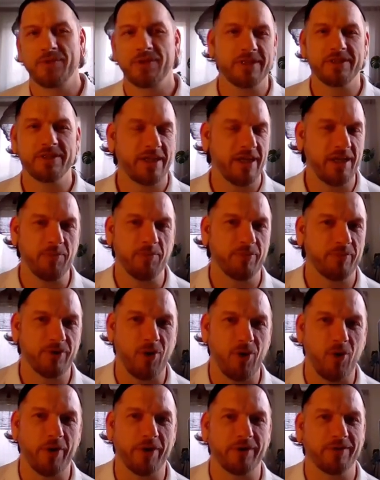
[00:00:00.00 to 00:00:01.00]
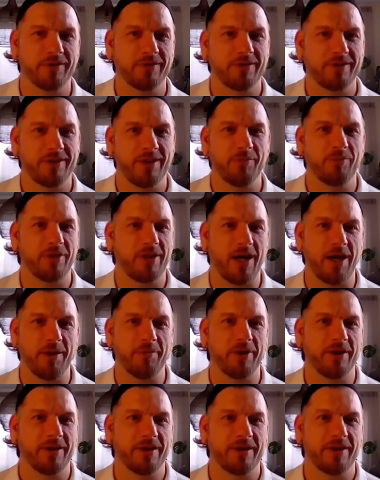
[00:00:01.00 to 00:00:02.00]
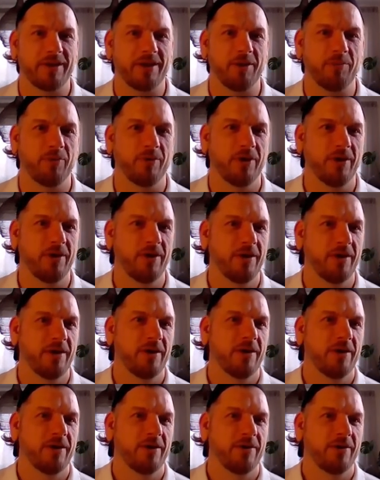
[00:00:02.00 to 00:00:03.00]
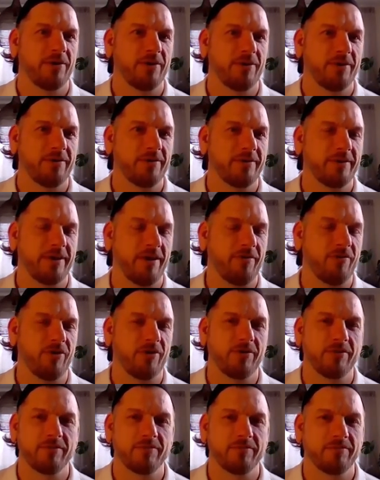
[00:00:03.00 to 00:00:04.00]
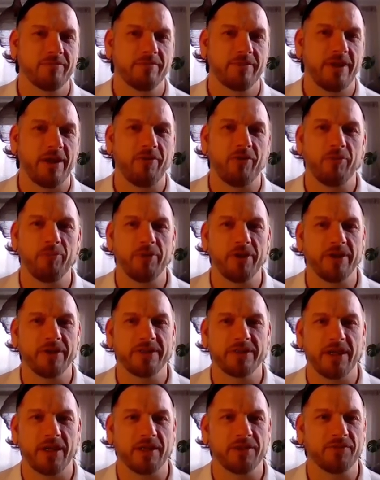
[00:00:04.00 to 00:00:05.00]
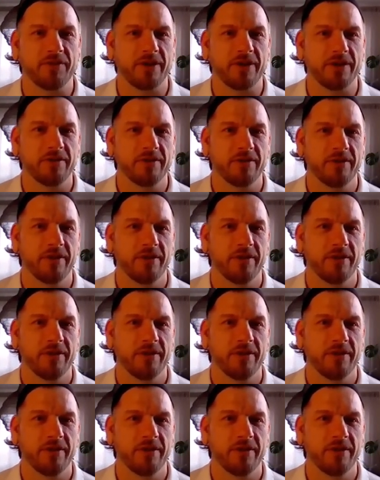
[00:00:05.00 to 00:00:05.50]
just keep going, keep climbing, keep never be satisfied.